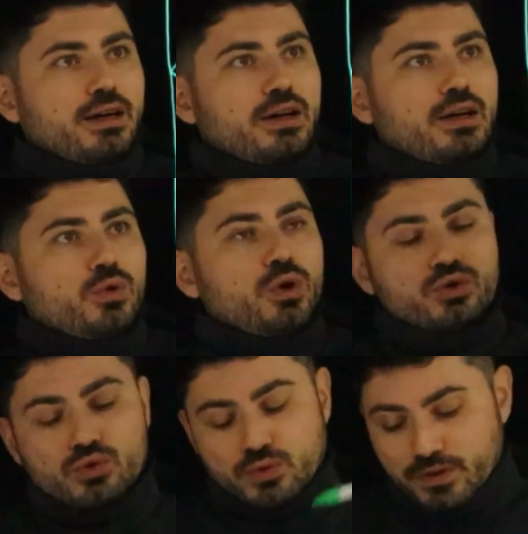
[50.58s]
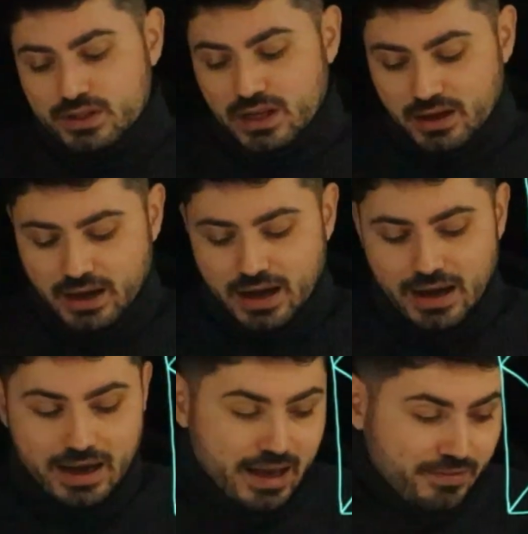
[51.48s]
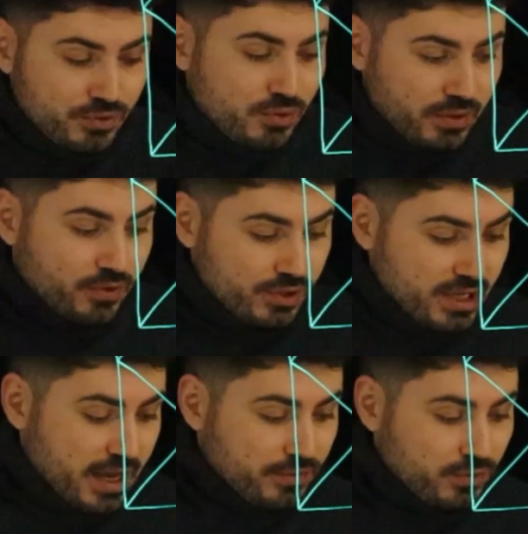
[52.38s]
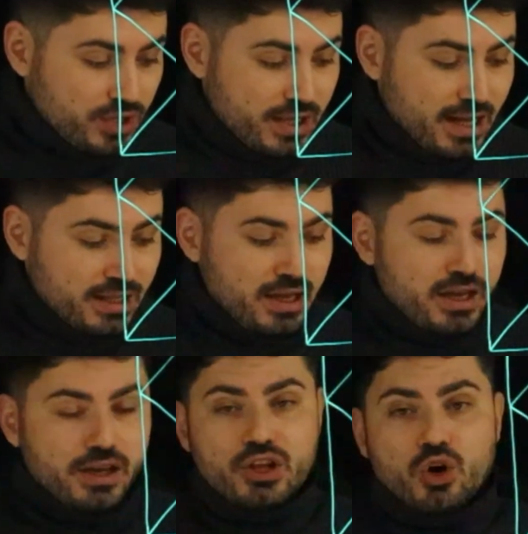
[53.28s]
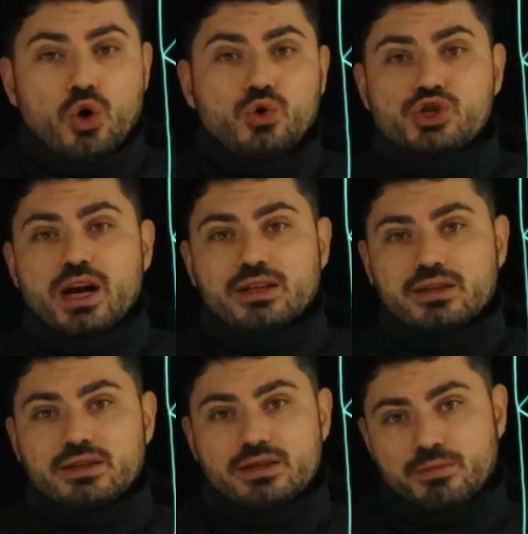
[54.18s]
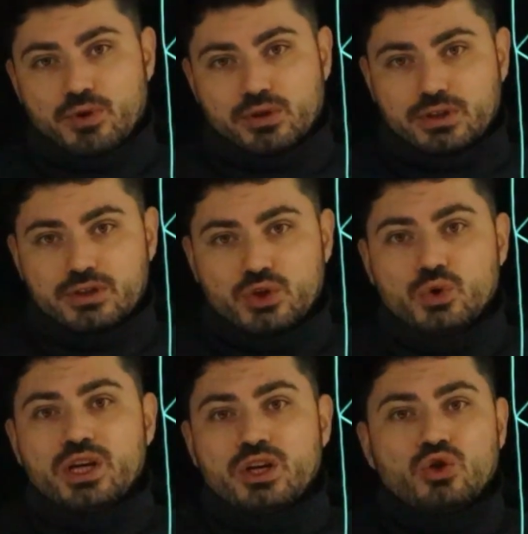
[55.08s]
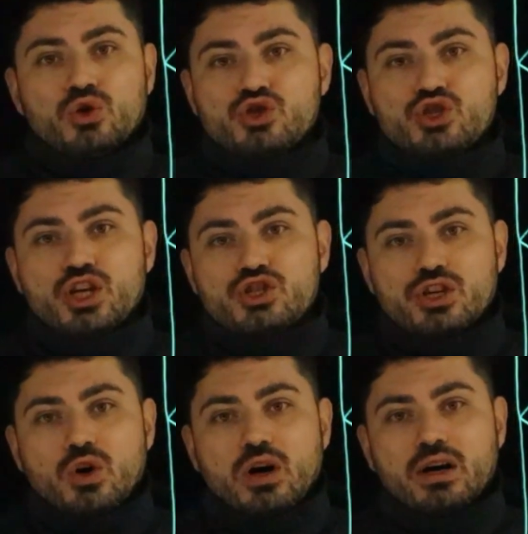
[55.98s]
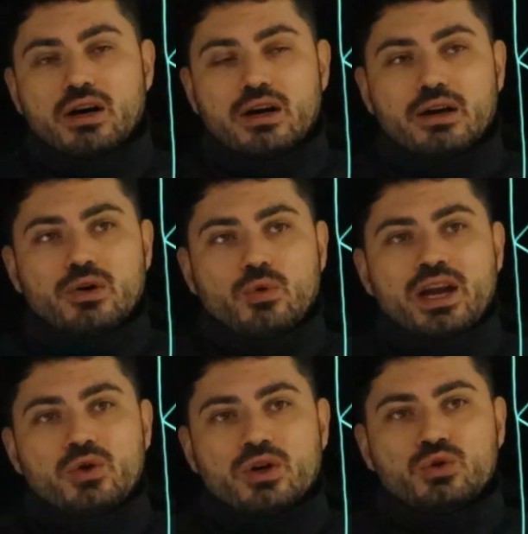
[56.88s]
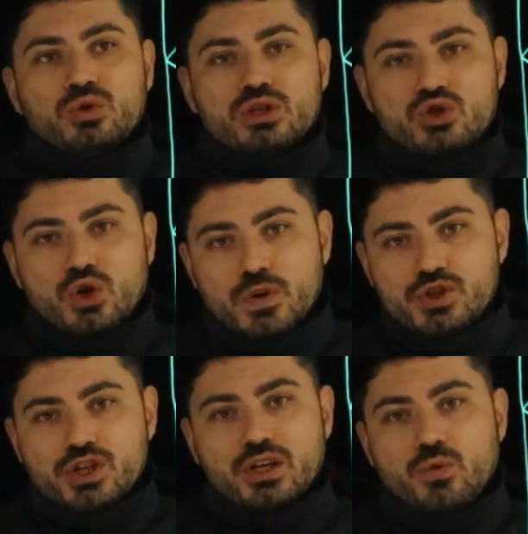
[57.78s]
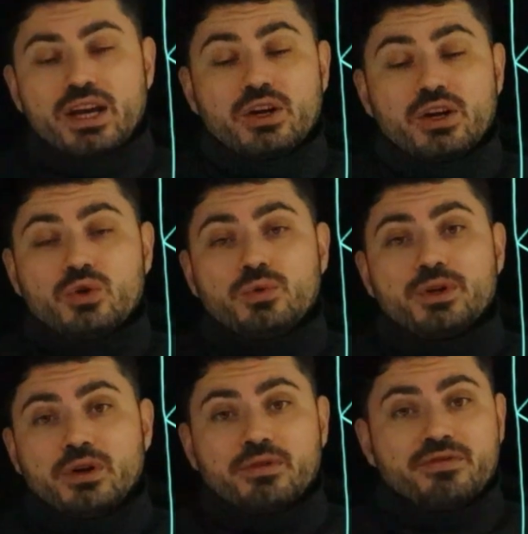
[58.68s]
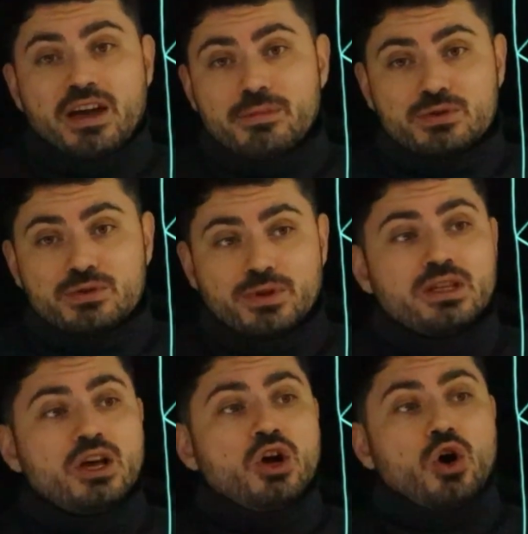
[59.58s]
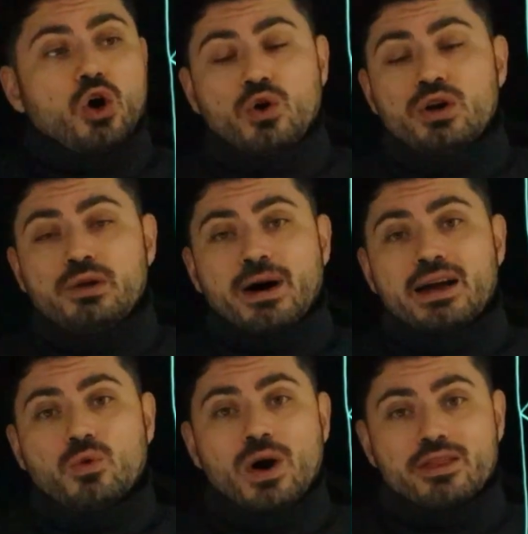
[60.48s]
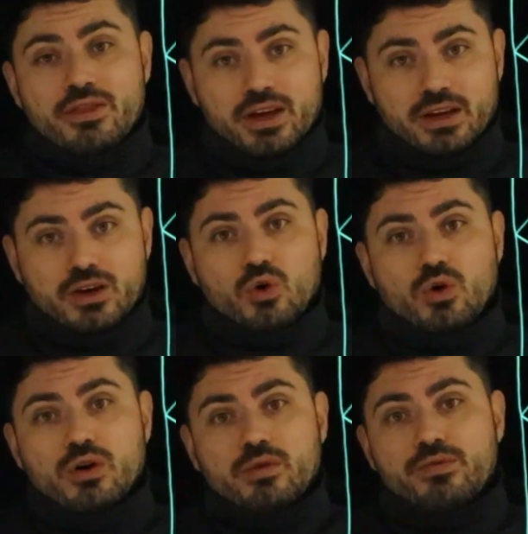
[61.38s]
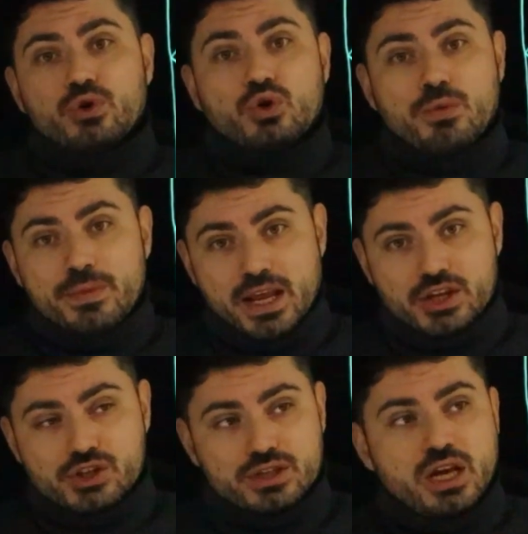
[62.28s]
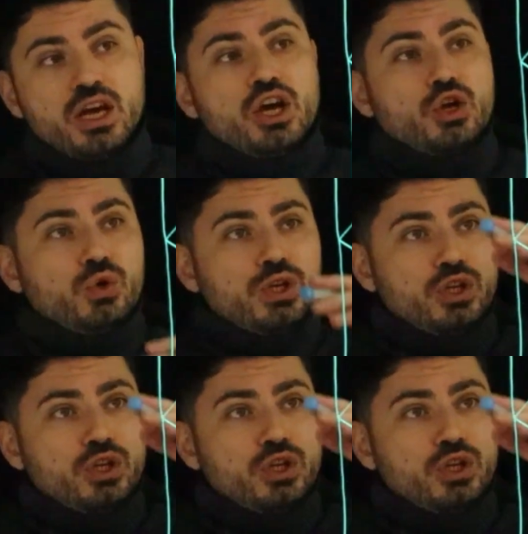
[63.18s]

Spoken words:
what to do. First, I have to say that the whole chart is important. You cannot judge whether you're a good astrologer, whether you will be a famous person, only by one thing or a few combinations. You need to